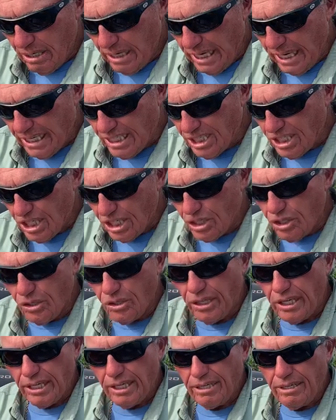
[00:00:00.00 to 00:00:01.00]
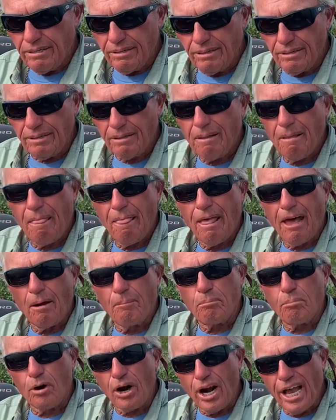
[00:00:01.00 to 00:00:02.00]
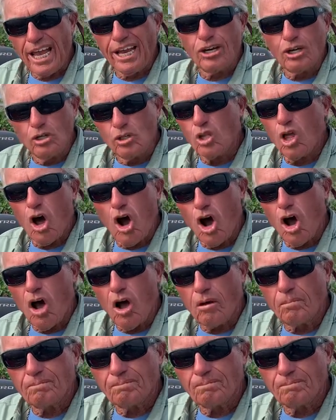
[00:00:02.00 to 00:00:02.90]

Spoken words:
instituted a brand new law.